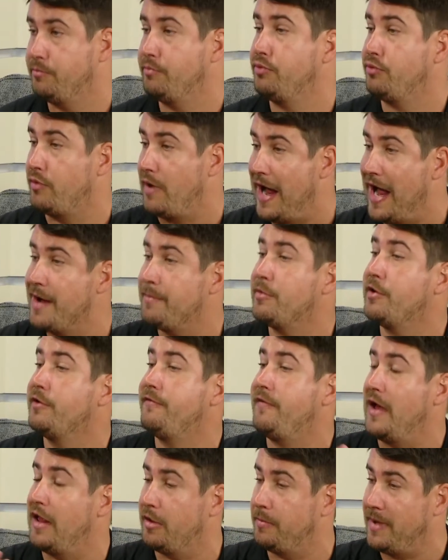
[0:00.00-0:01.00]
primer
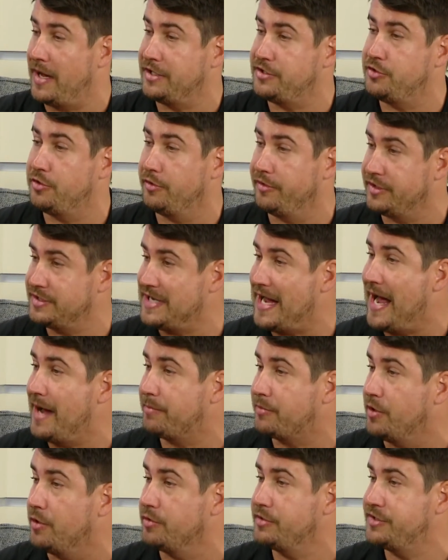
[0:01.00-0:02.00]
followed by two of the top
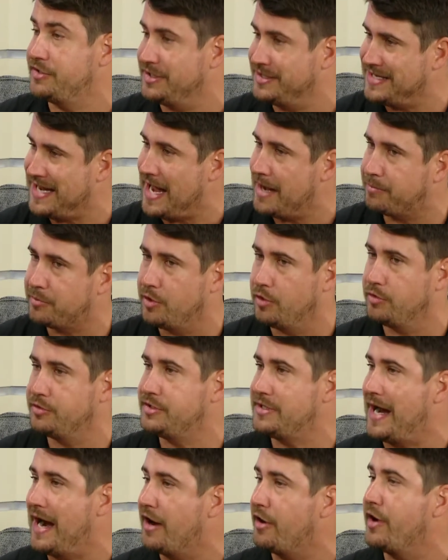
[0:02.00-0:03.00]
coats. The top coats
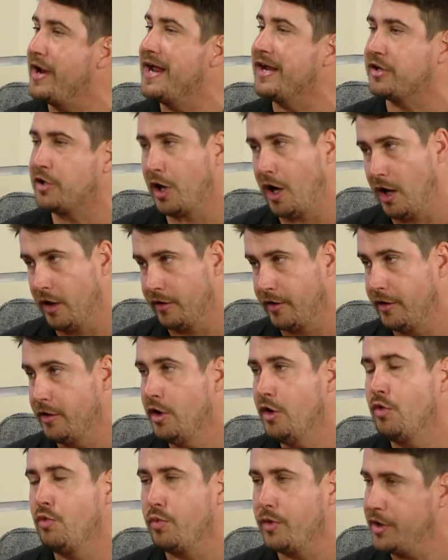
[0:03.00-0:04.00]
are a color.
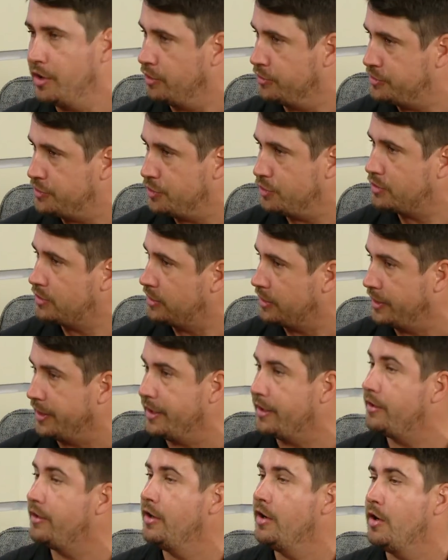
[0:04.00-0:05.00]
We don't do
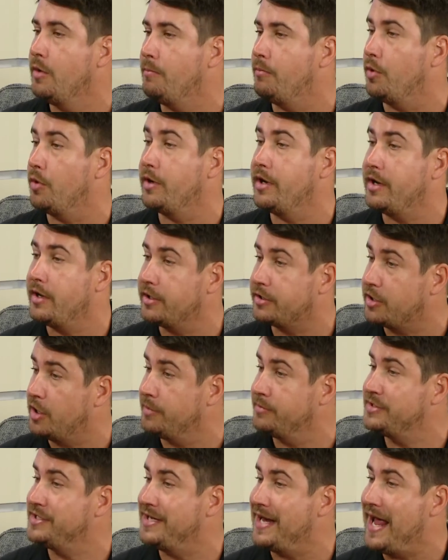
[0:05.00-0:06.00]
clear, but it
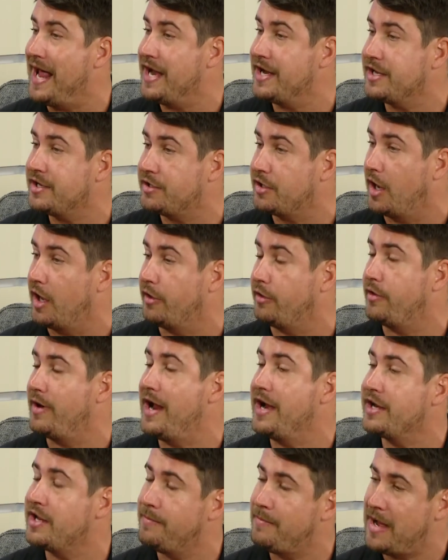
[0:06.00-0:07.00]
comes in any color,
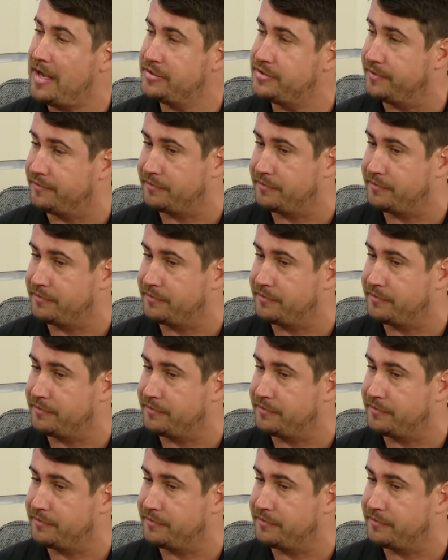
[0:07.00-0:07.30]
any amounts of